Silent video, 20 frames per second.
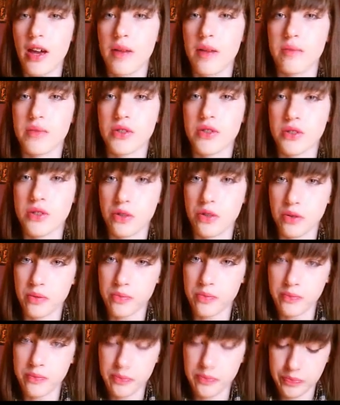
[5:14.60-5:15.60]
So
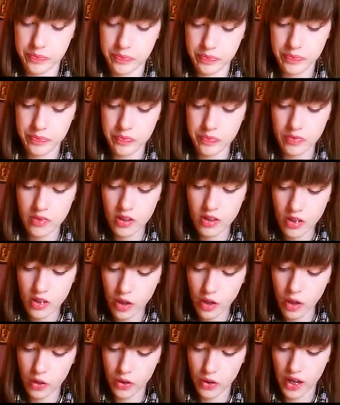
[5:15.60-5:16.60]

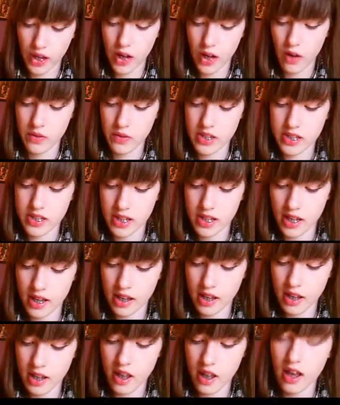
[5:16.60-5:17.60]
okay, obviously
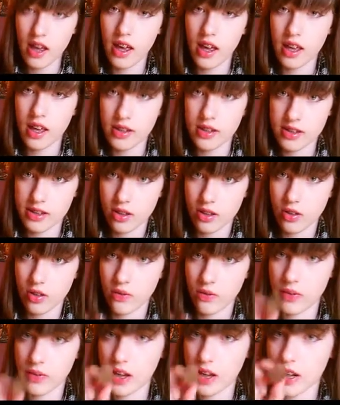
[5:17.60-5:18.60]
it's still very